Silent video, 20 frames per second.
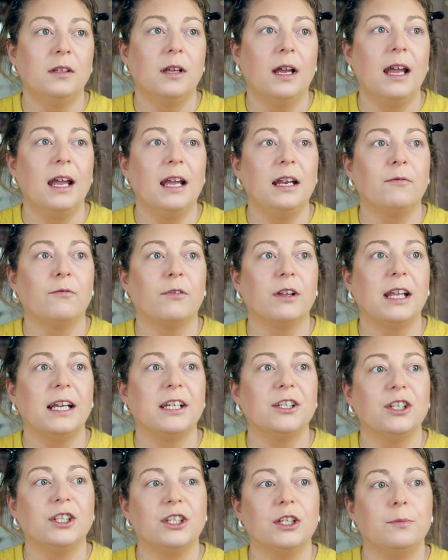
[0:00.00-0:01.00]
in
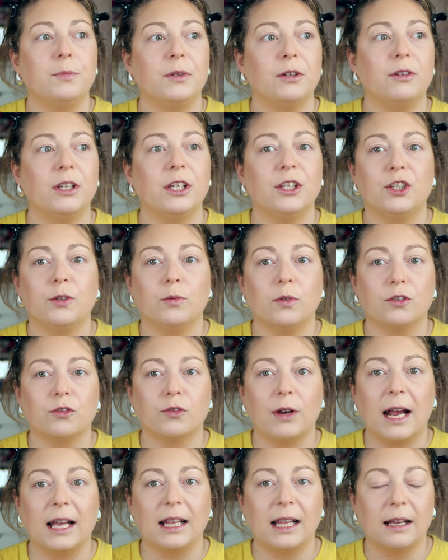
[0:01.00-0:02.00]
relation to beauty, she will
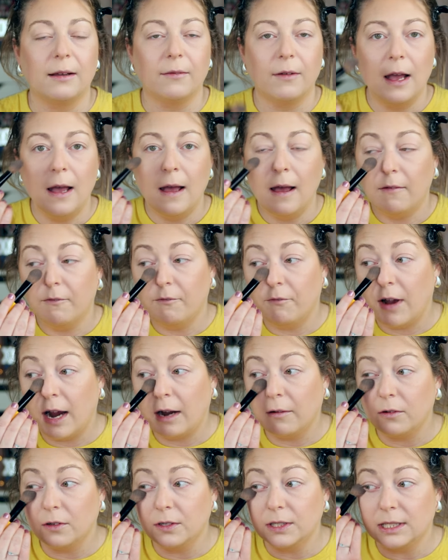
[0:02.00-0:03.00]
try like
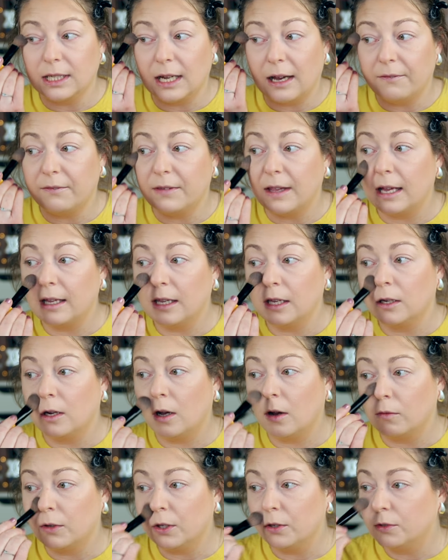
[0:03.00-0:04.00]
viral stuff that
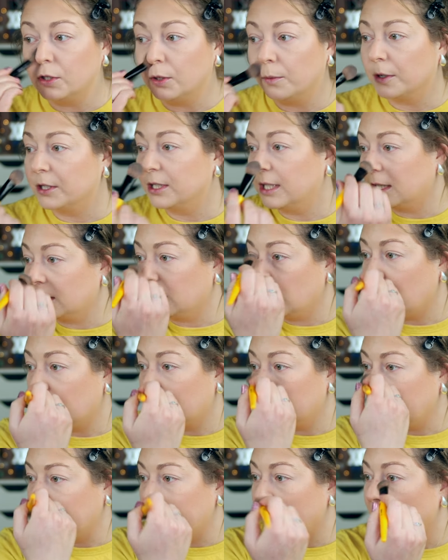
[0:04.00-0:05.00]
YouTube or
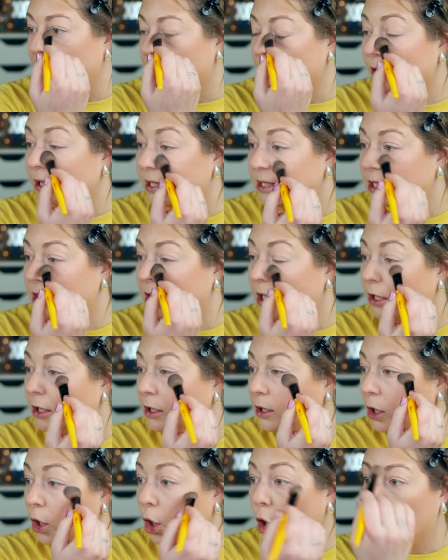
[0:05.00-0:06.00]
TikTok like interested
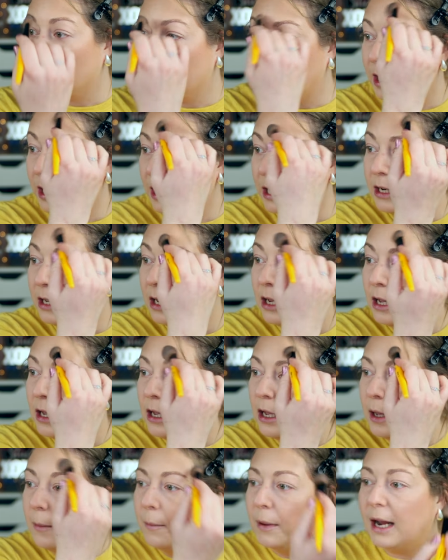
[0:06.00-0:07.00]
her in.
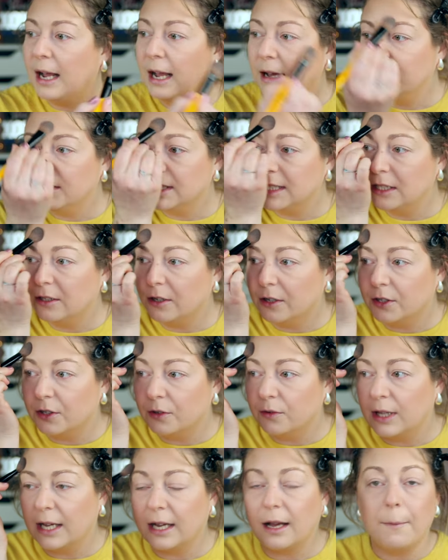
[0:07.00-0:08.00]
But I haven't seen her
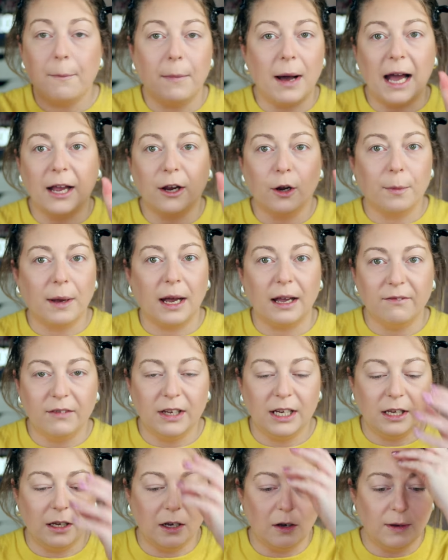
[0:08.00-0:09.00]
do like a buy or buy
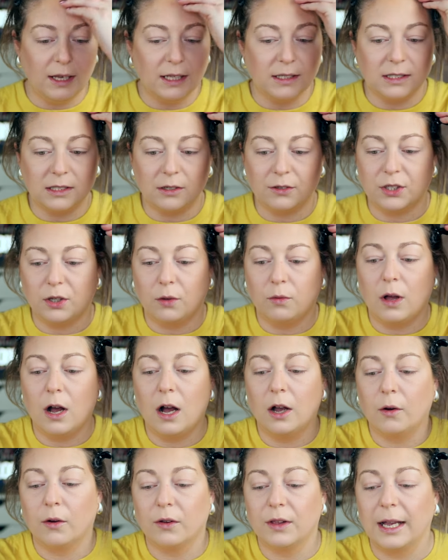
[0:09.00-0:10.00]
video in so
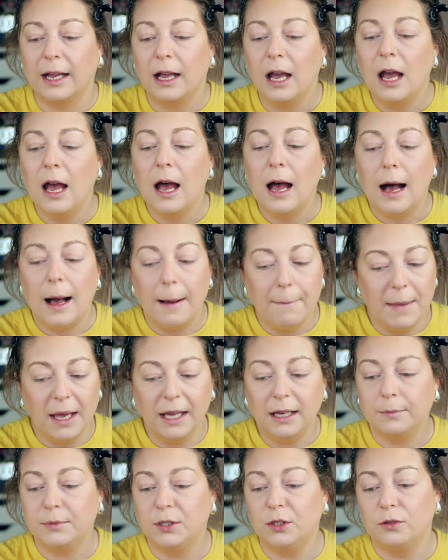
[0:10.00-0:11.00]
long, or like a
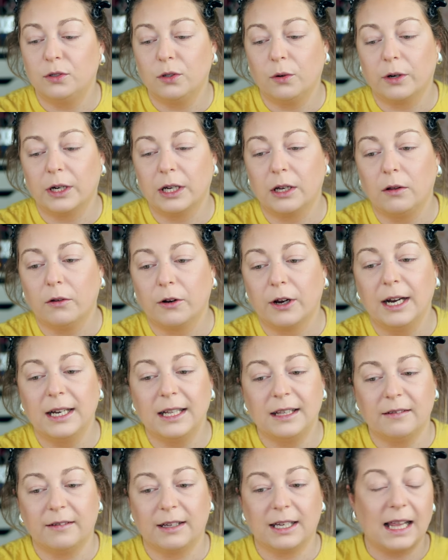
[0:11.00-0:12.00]
makeup tutorial or
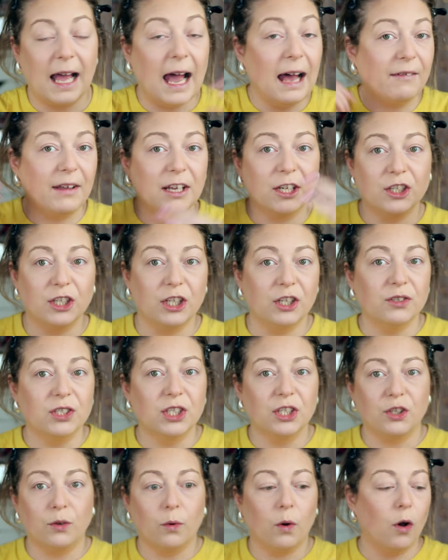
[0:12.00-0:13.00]
anything like that. Like she used
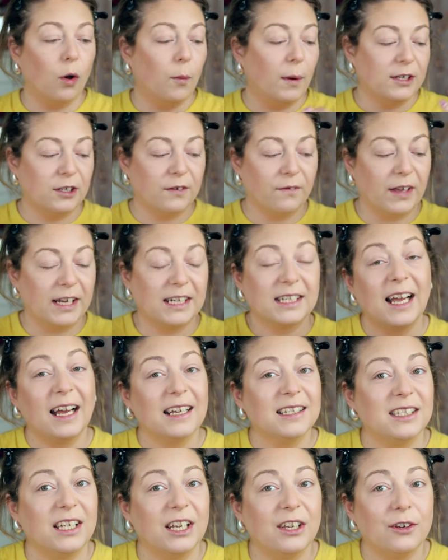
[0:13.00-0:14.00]
to do a whole bunch of like
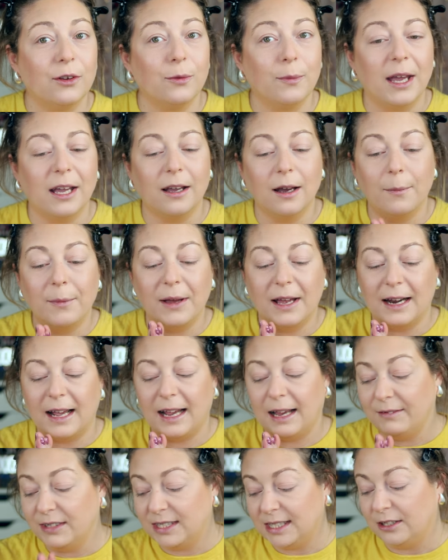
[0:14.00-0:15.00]
testing new makeup, and I
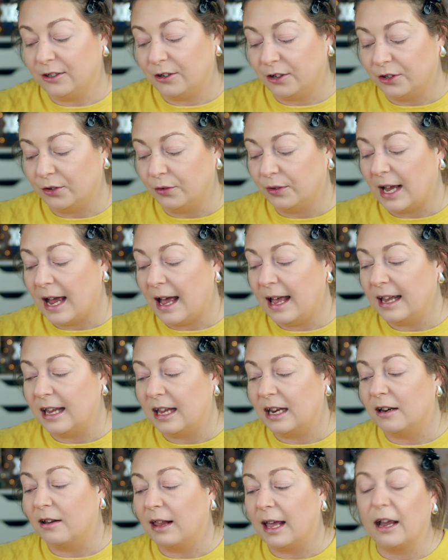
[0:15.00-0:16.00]
haven't seen her do that
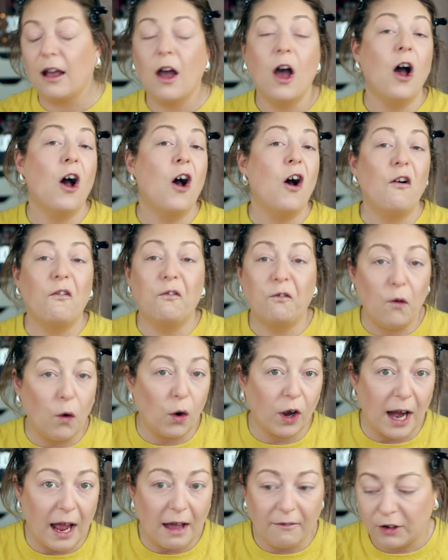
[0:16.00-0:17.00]
in like
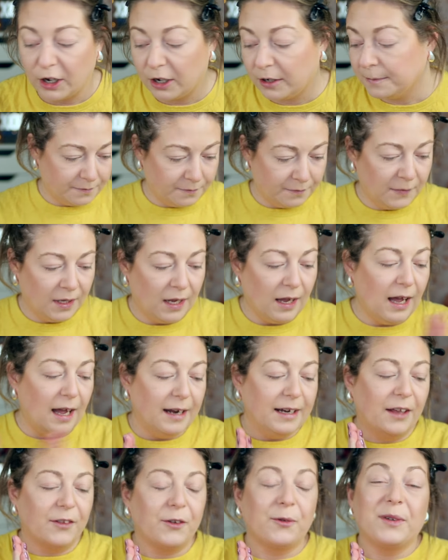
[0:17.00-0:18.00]
forever.
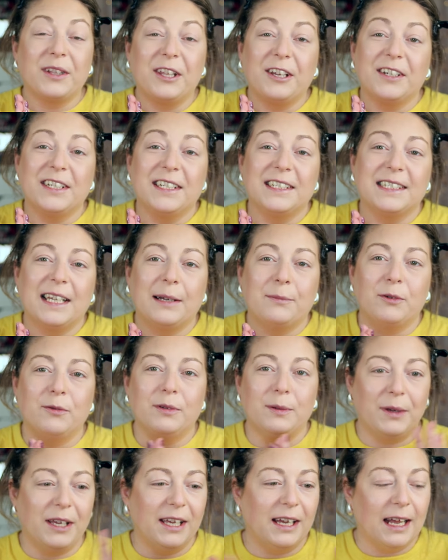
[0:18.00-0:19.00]
Another really good example
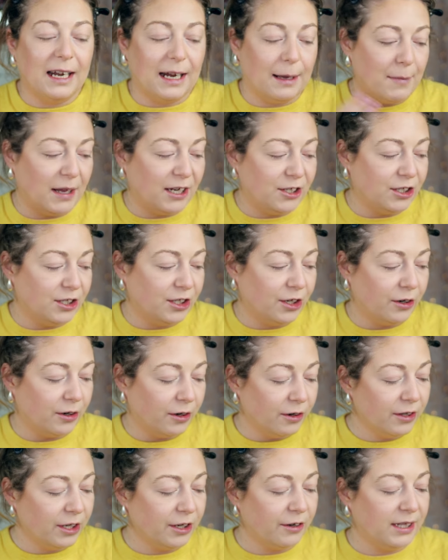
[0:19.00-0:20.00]
would be, and I mentioned her
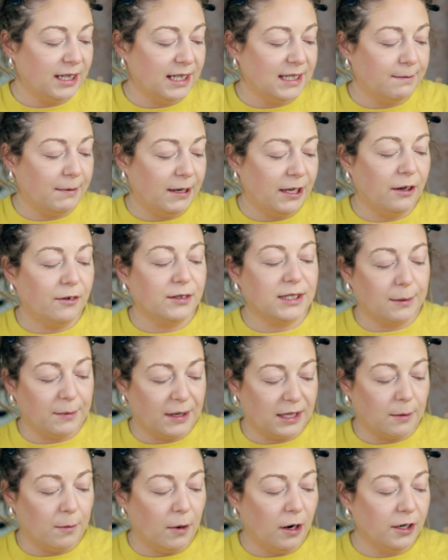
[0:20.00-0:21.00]
earlier in this video,
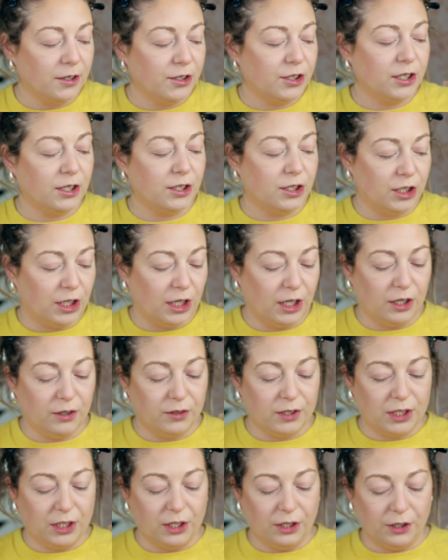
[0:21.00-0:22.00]
Samantha March. She
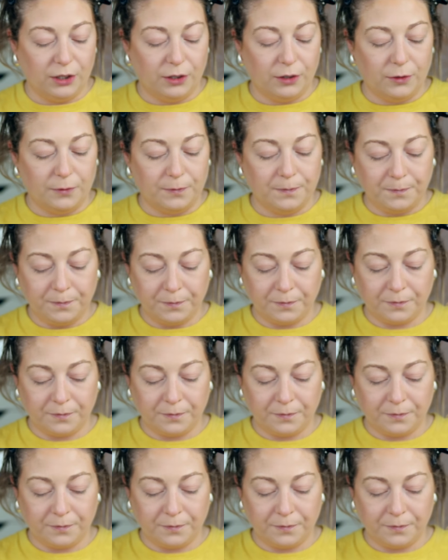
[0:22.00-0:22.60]
used to do